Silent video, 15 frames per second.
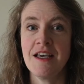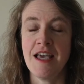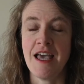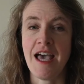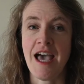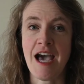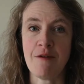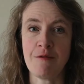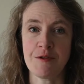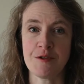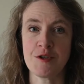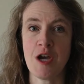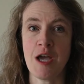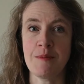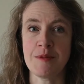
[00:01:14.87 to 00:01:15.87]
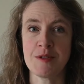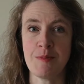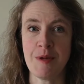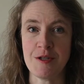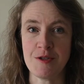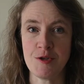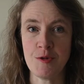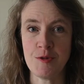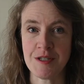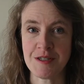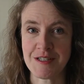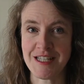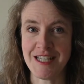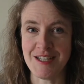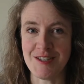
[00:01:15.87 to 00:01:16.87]
Half of the time is spent tuning the
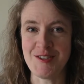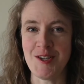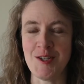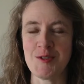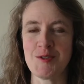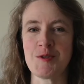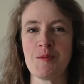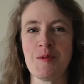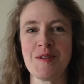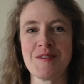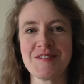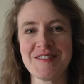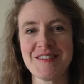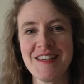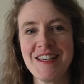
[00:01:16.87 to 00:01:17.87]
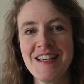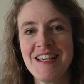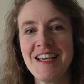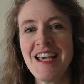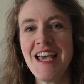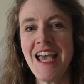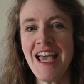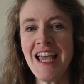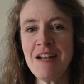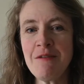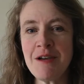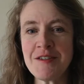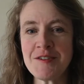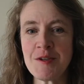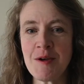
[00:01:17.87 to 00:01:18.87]
kids' instruments.
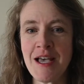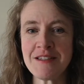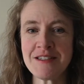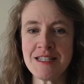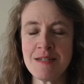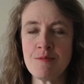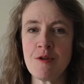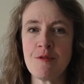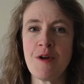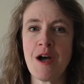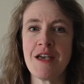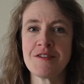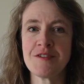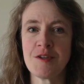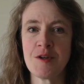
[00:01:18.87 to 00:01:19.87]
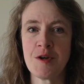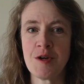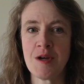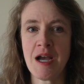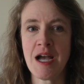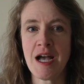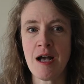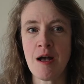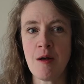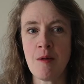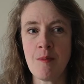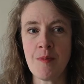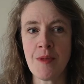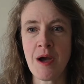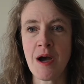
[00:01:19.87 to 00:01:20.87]
Anyway, so as an improviser,
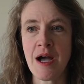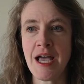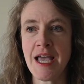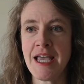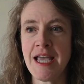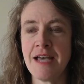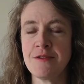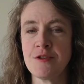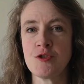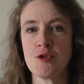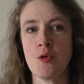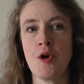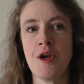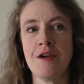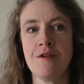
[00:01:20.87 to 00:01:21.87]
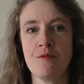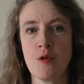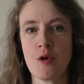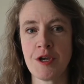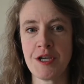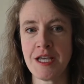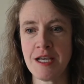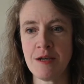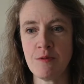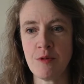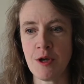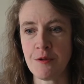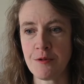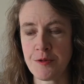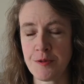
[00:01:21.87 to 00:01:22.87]
I had the joy of working
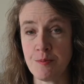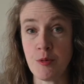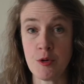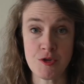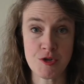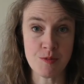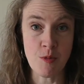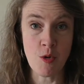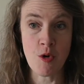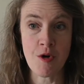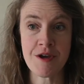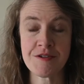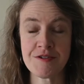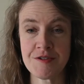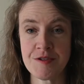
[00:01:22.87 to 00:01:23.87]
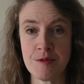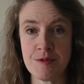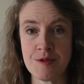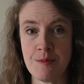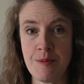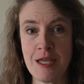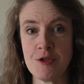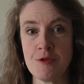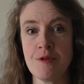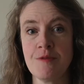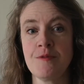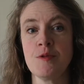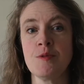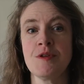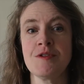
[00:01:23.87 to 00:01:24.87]
with Butch Morris, who was a major
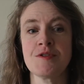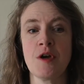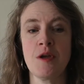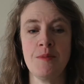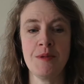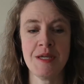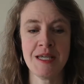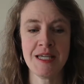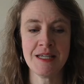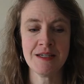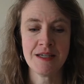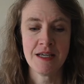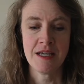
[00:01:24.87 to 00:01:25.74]
influence on me,